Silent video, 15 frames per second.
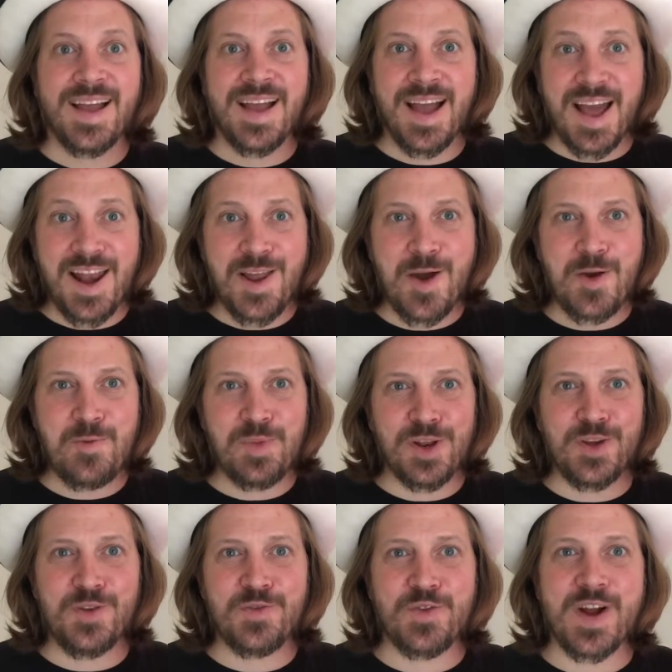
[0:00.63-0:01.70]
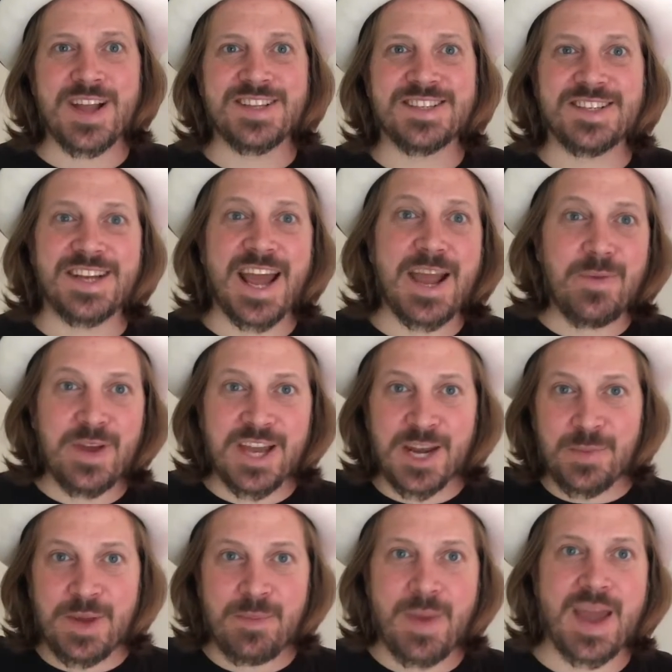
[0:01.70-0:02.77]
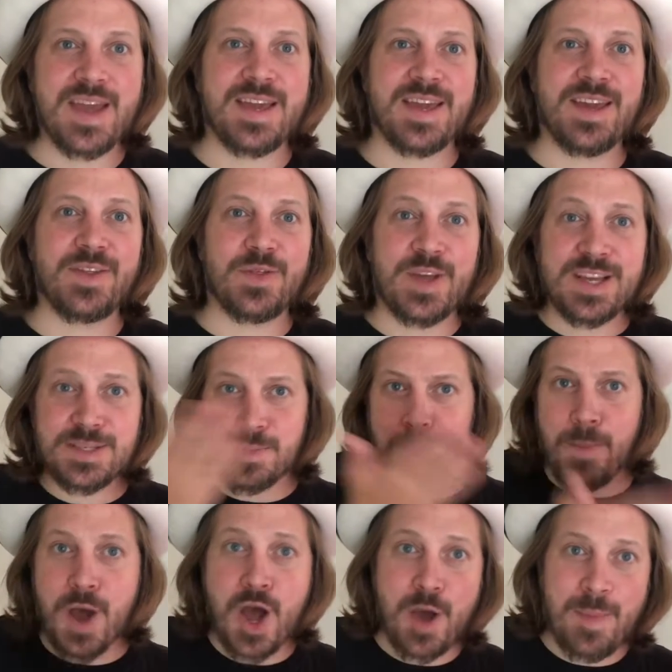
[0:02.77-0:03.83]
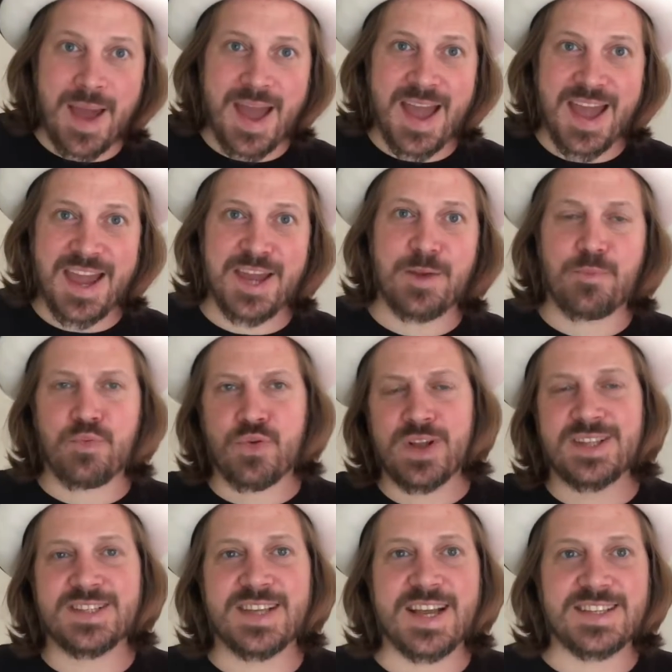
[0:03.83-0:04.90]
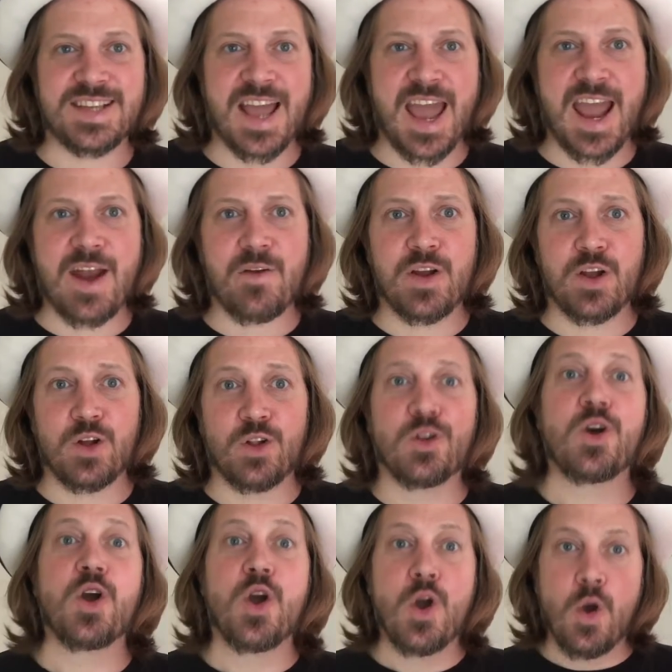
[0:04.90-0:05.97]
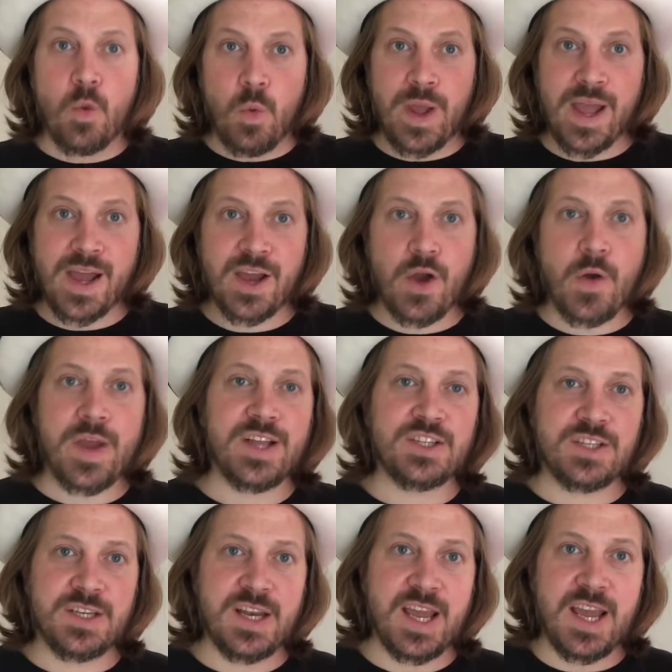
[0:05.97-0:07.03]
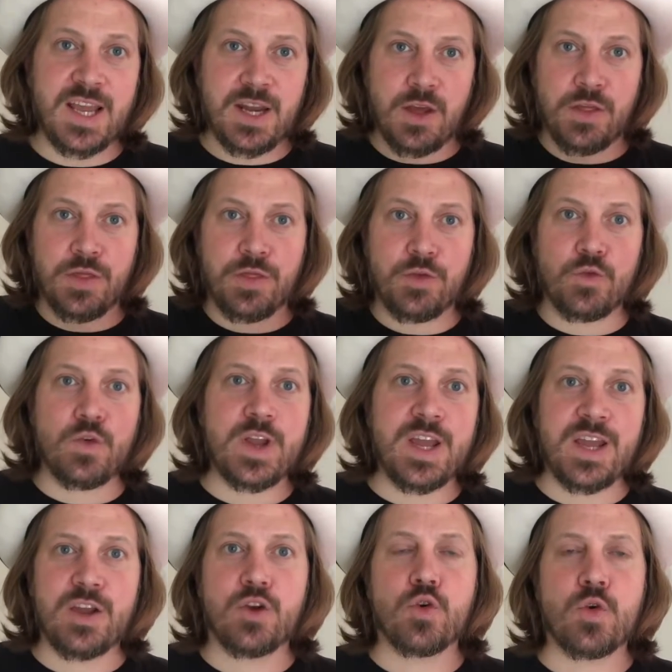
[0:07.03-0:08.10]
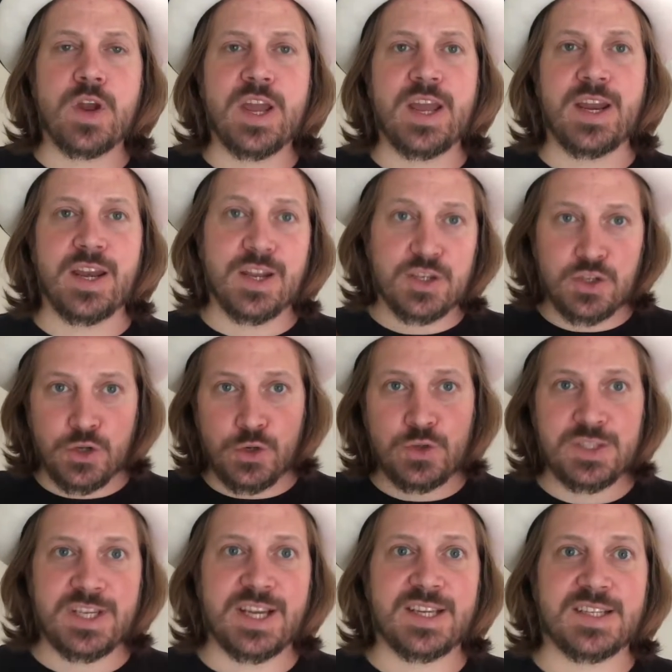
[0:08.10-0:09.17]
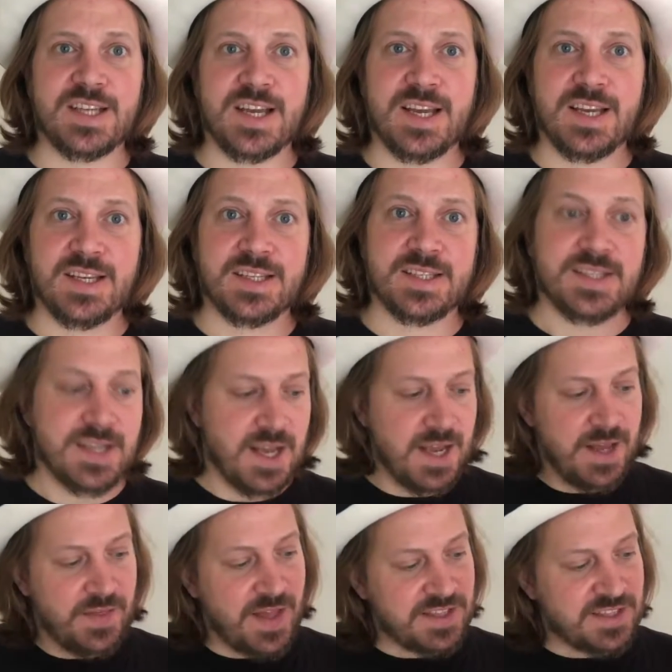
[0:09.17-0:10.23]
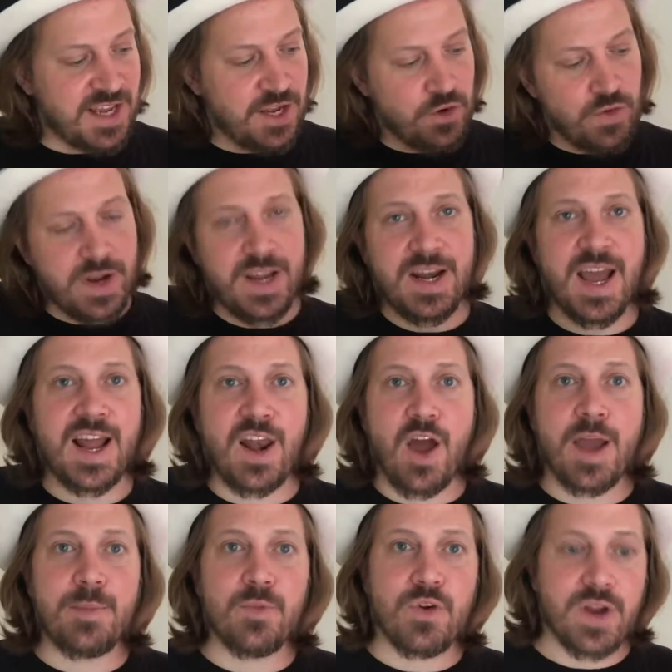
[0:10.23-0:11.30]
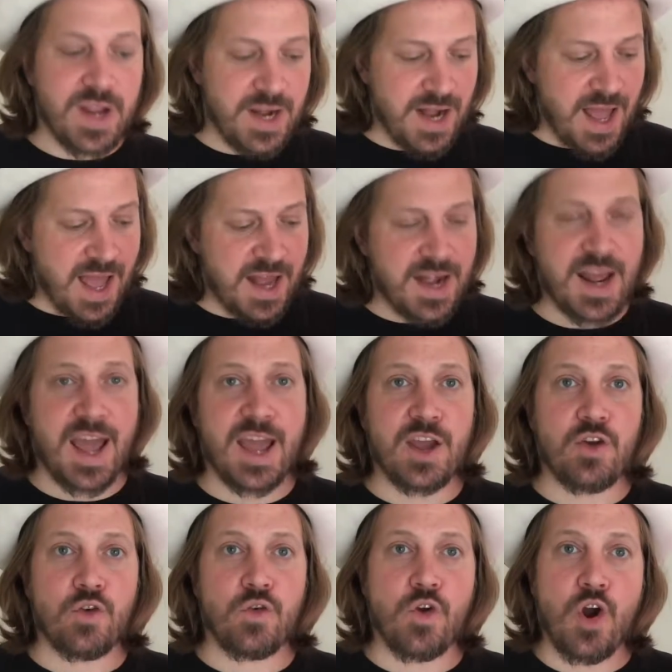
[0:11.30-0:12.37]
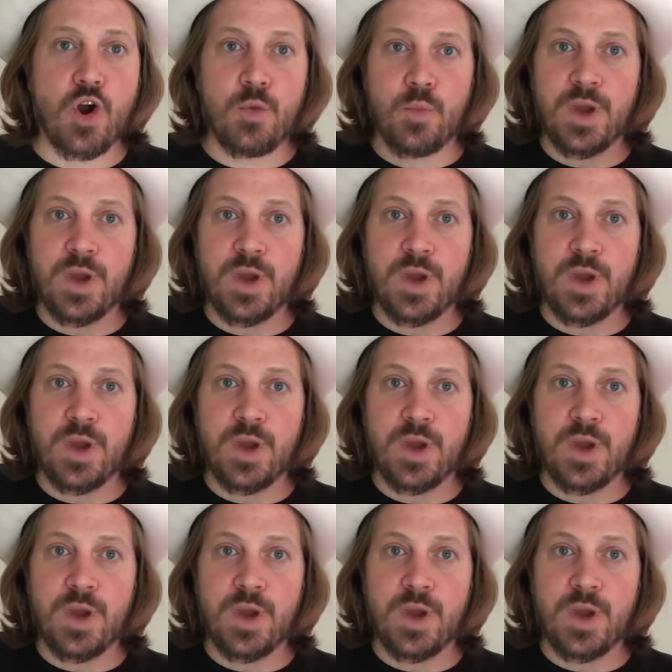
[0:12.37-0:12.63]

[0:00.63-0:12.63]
Hello balloon friends, today we're going to be making this mermaid, Princess Ariel. We are going to need 3 green 260s. That's a green, a lime green and a chrome.